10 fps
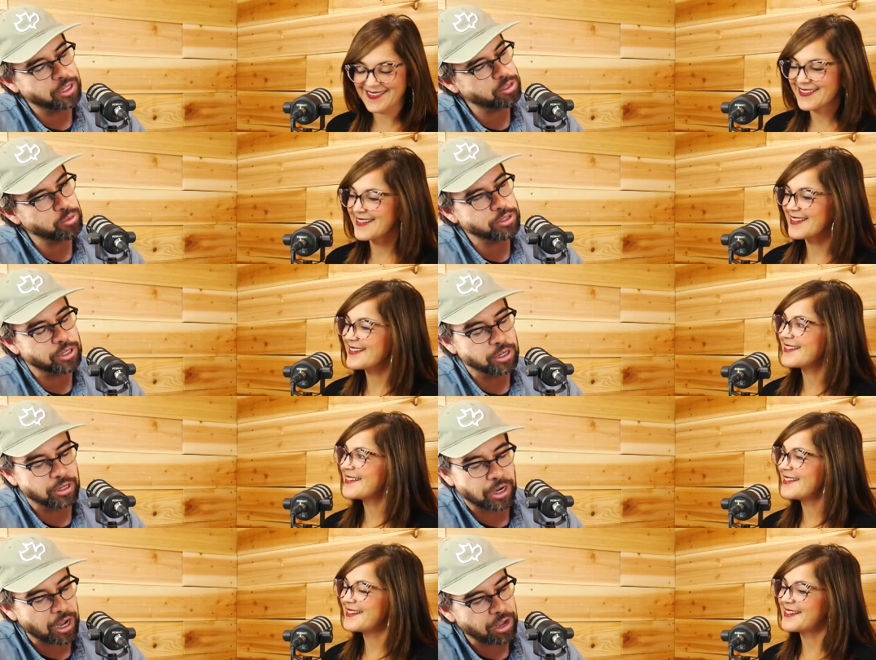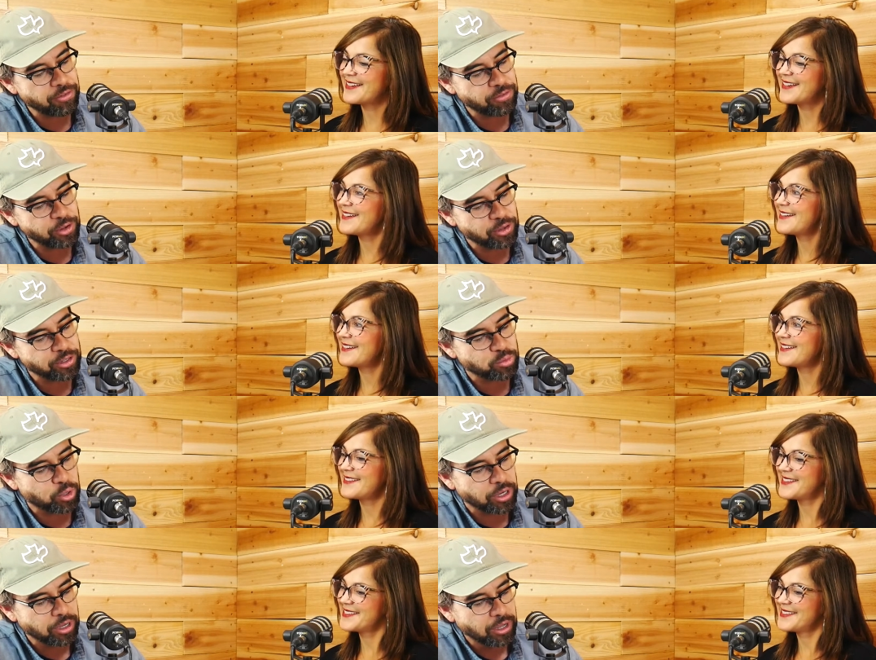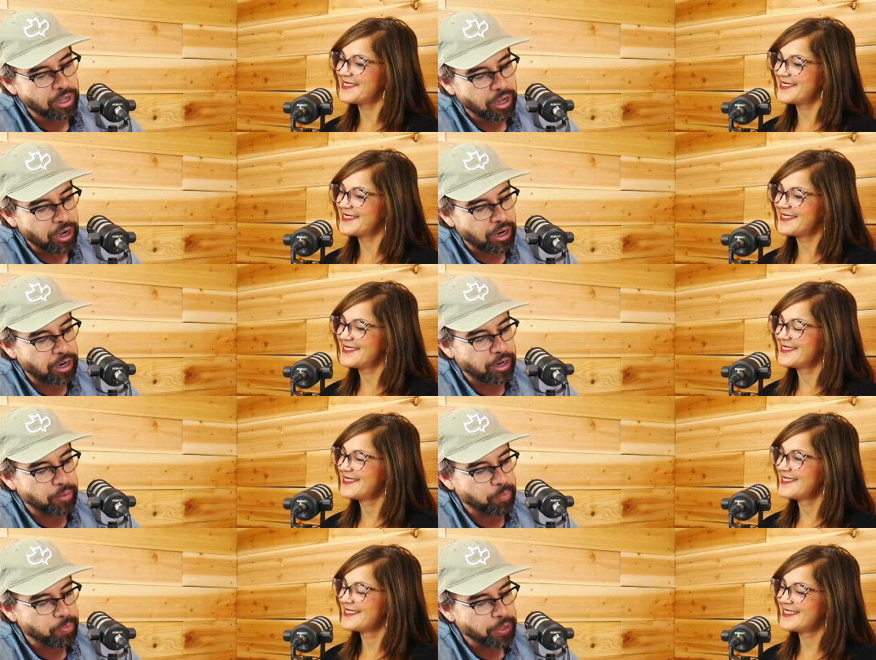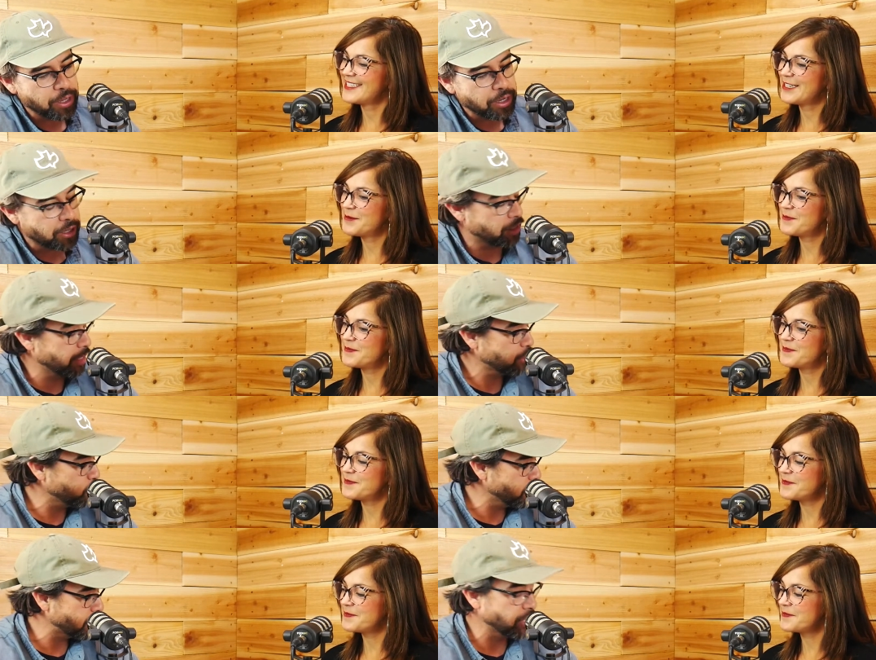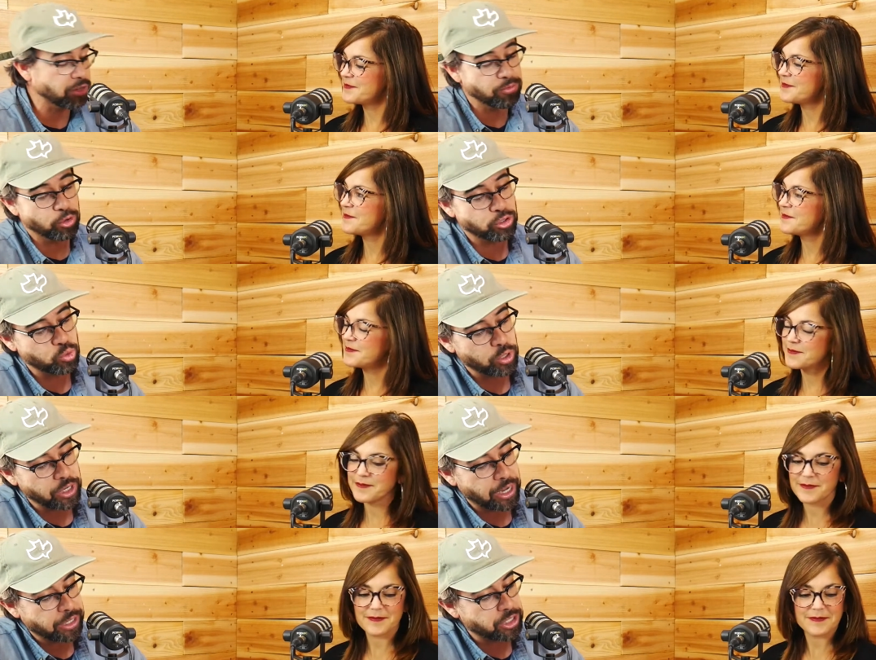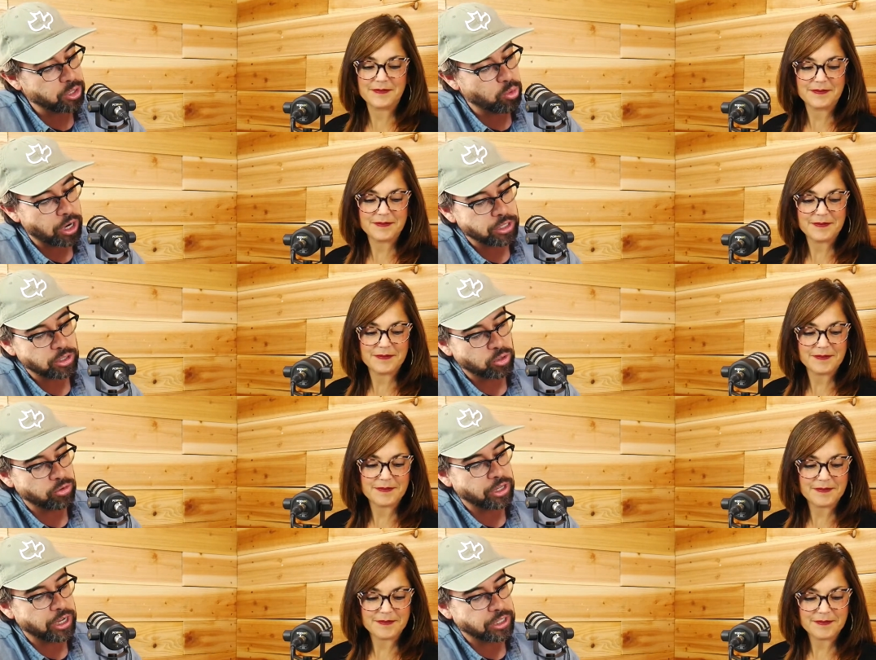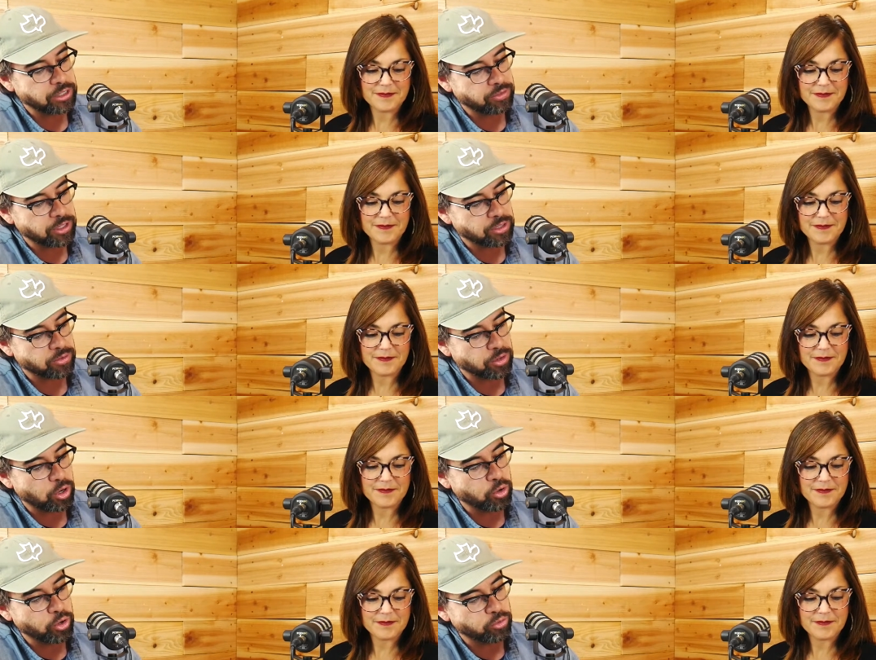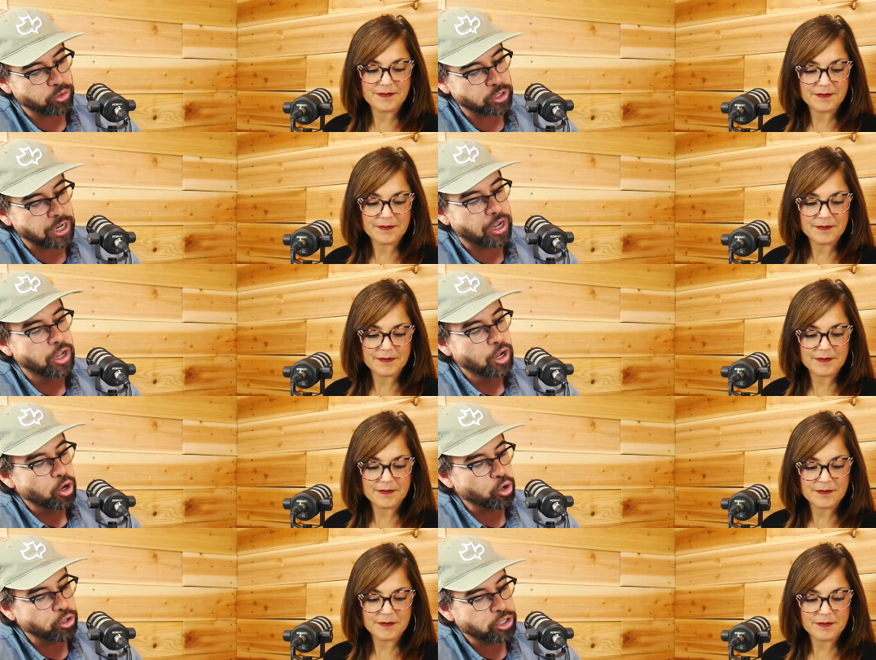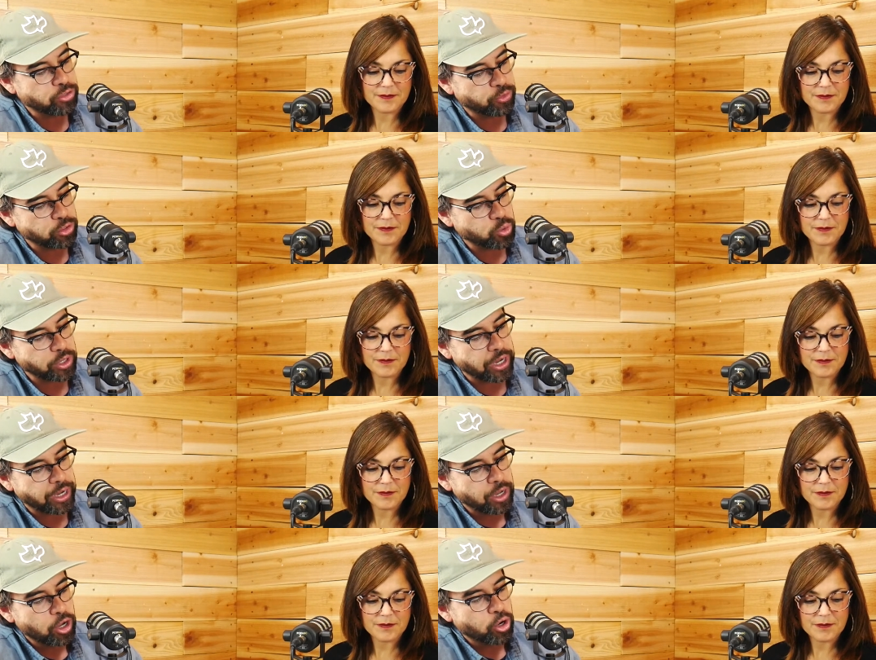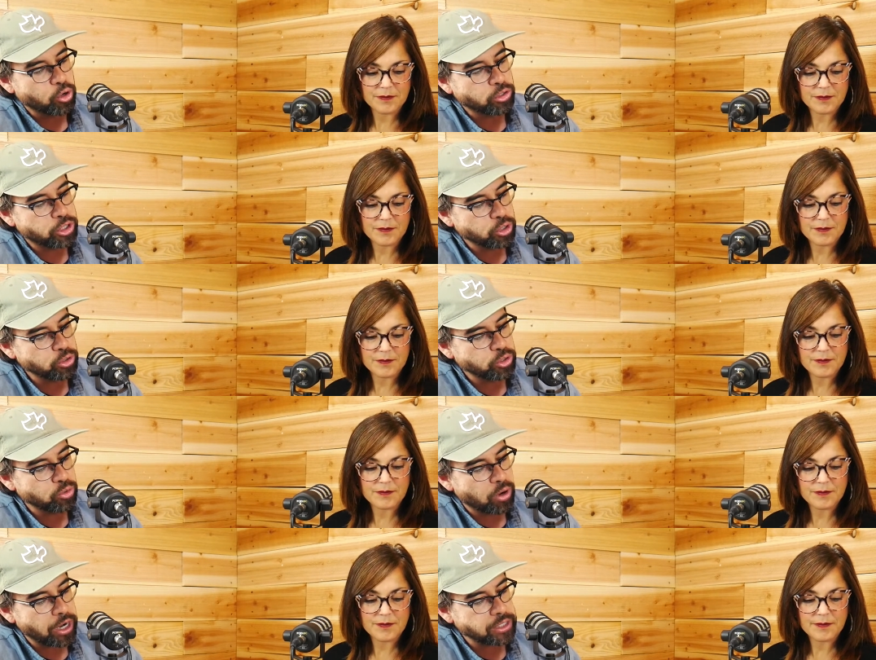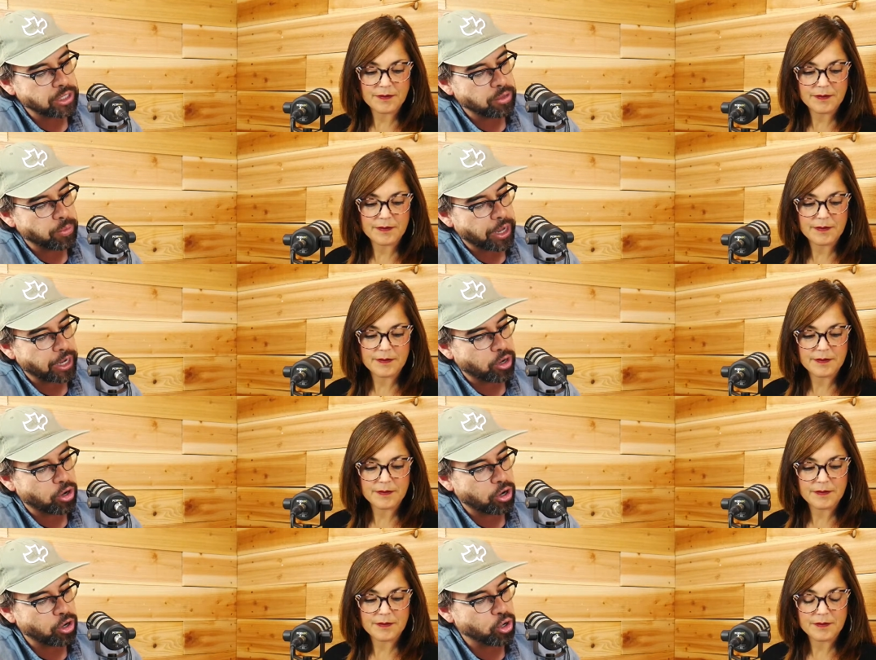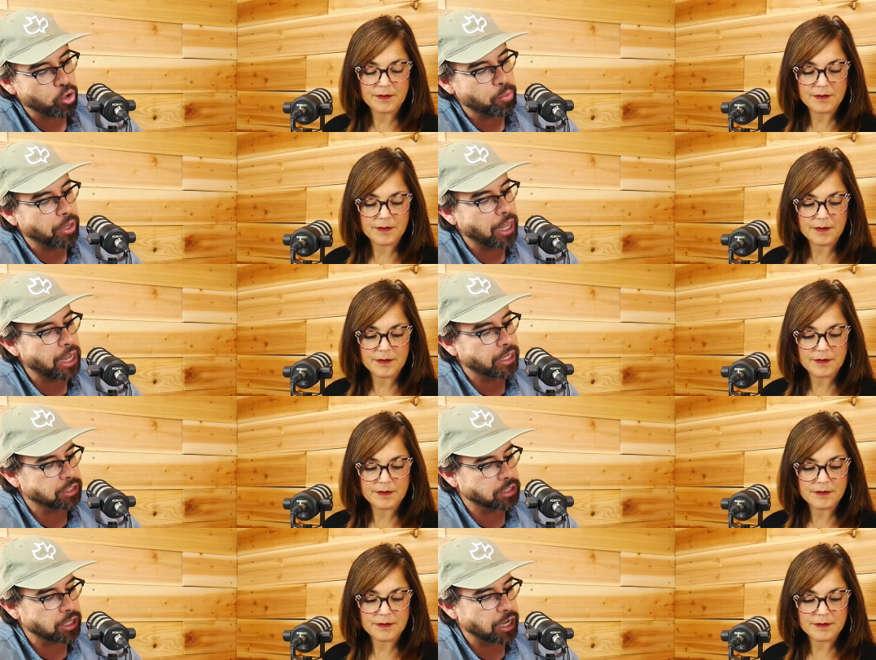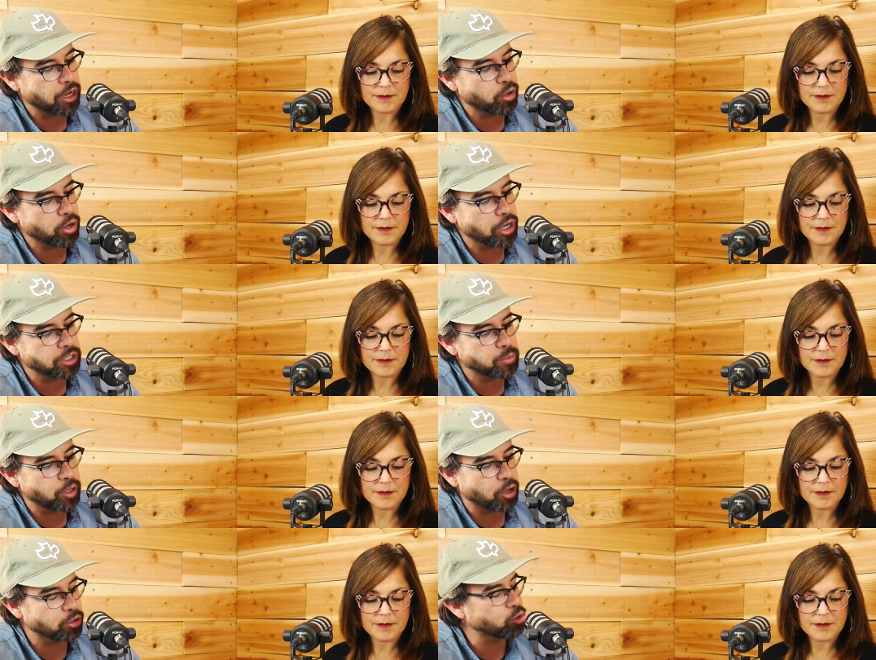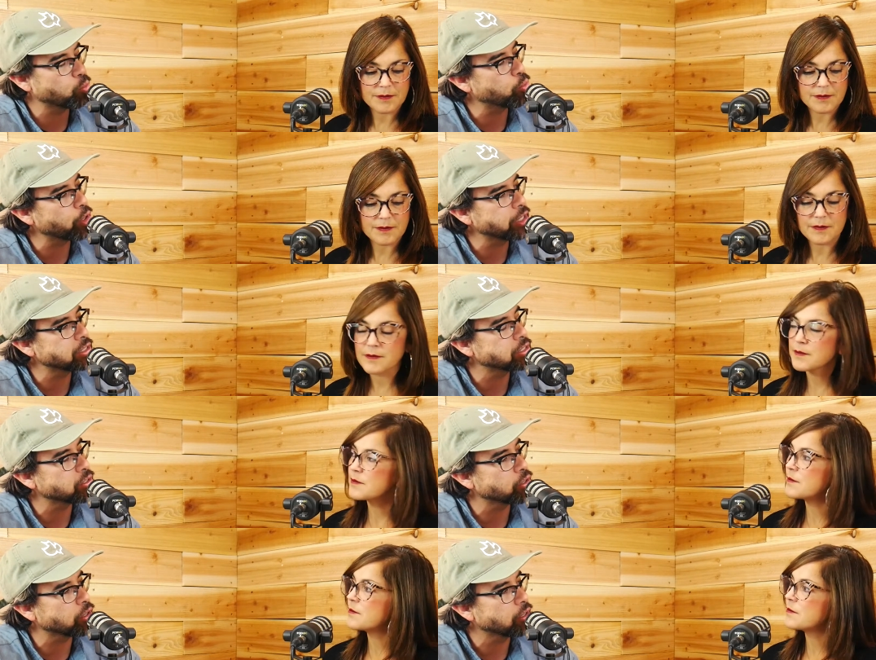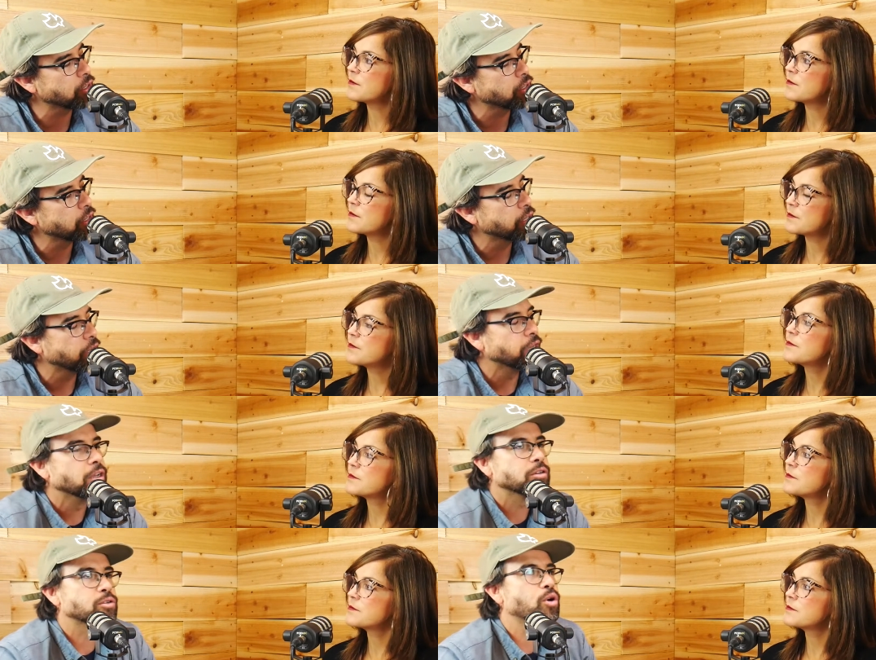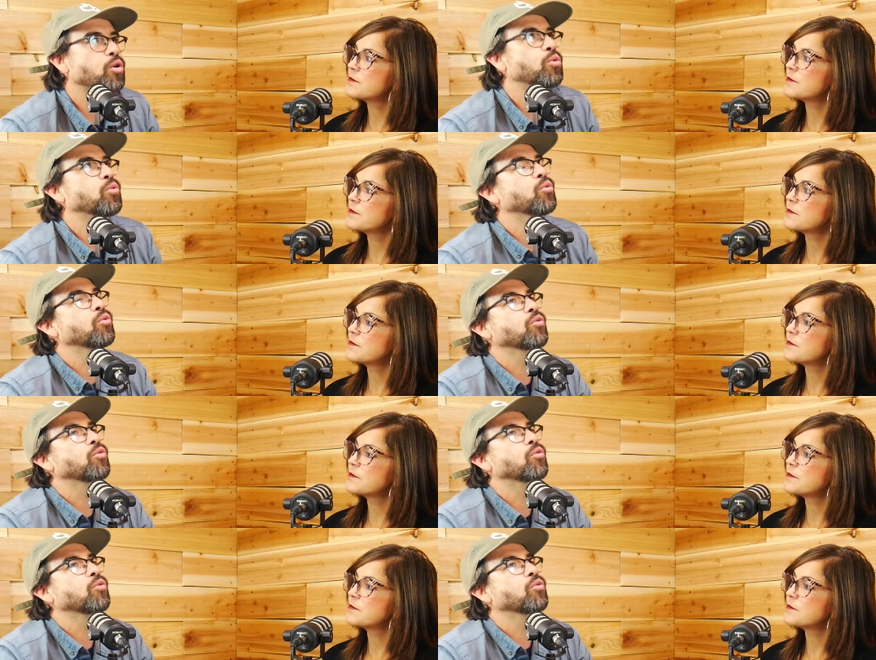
Speaker 1: this one's good i feel this one um this one says in verse 28, she watches over the activities of her. Oh no, verse yeah, her verse 28. Her children rise up and call her blessed, and her husband also praises her. So,